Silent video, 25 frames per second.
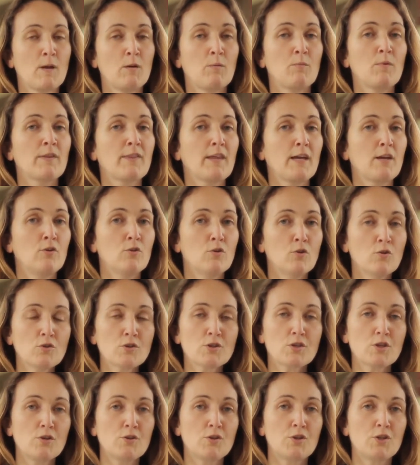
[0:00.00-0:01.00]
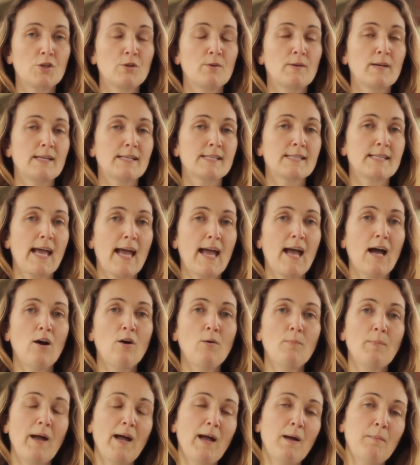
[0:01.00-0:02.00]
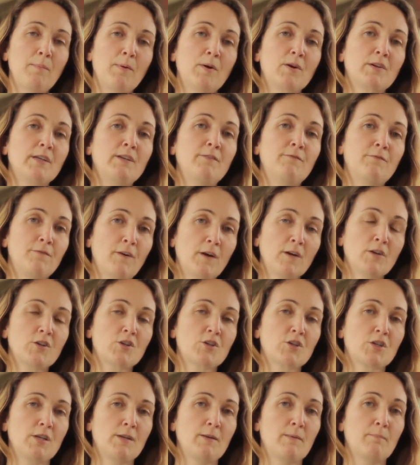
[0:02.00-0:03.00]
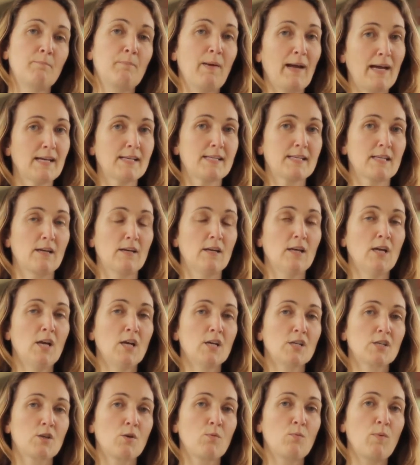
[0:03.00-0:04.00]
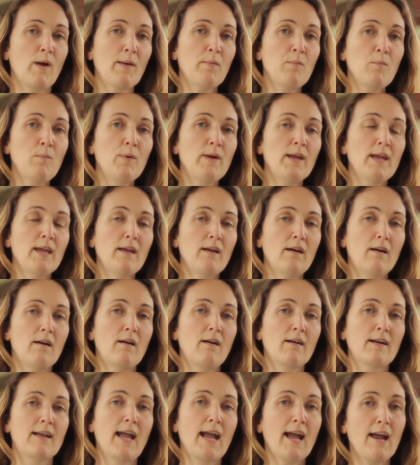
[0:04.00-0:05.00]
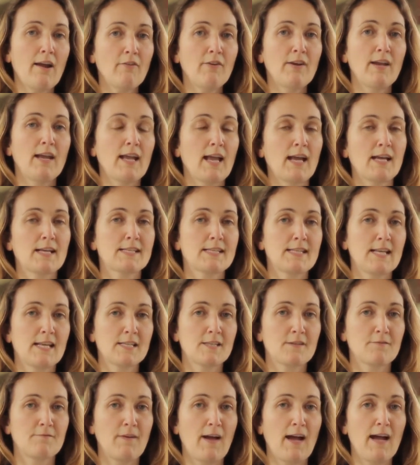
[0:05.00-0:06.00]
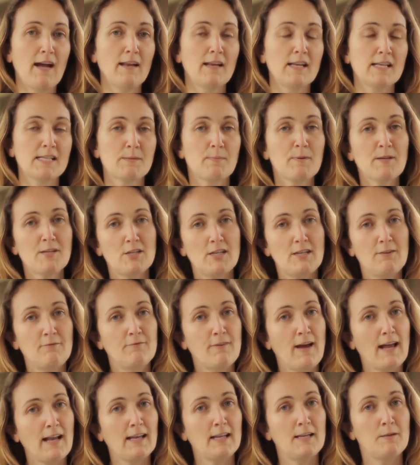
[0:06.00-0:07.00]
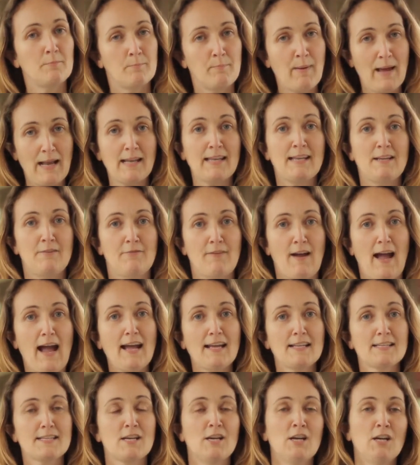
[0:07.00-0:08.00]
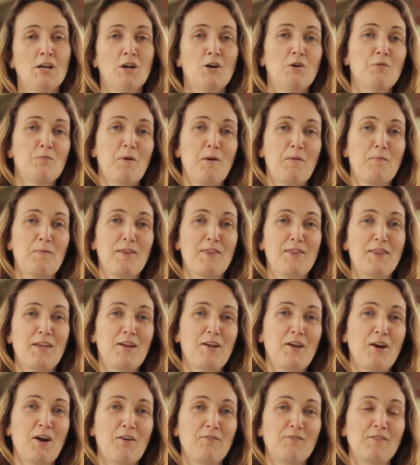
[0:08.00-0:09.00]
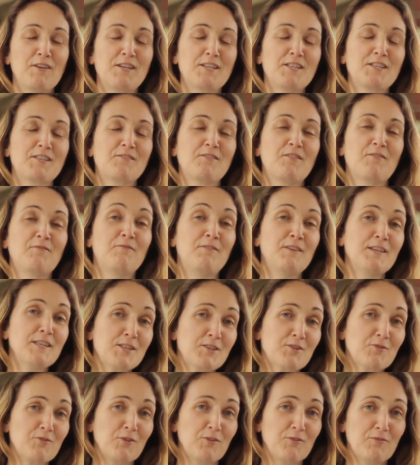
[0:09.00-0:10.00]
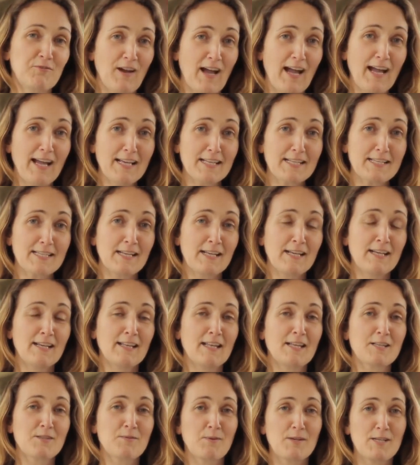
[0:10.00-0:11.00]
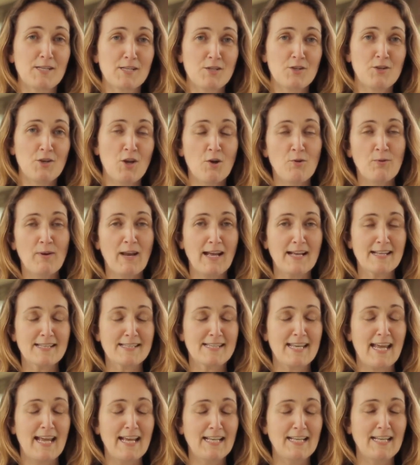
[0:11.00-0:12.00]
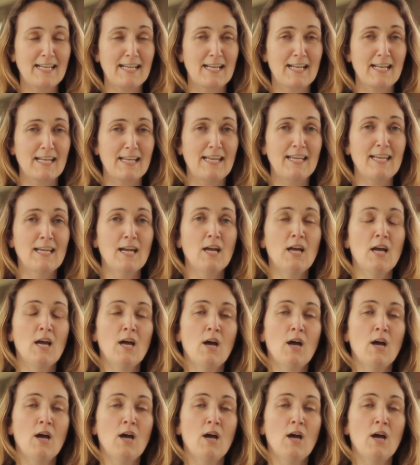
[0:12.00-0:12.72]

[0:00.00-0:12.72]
What they also do is help our body function better. So when we are carrying excess fat, especially belly fat, or what we think of as visceral fat, that's what it's known as technically,